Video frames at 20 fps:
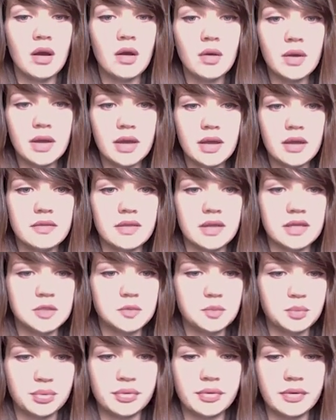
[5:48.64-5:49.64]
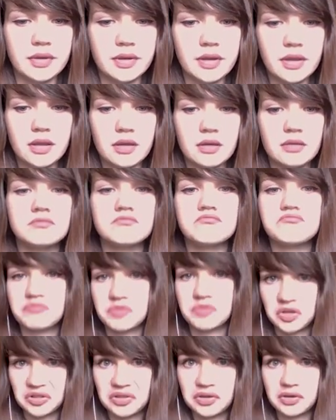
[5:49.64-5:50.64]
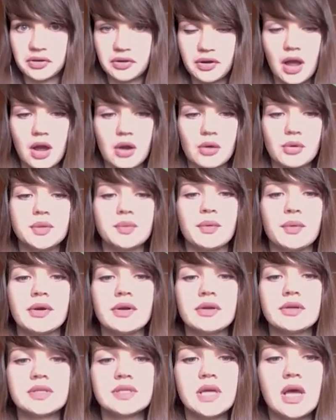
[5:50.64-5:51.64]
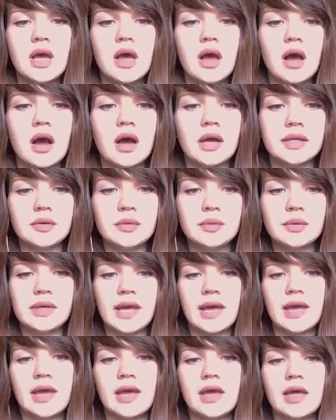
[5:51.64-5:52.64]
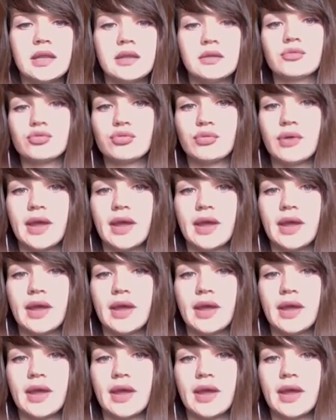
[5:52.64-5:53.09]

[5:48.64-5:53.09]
Okay, that's pretty clear how it works. You can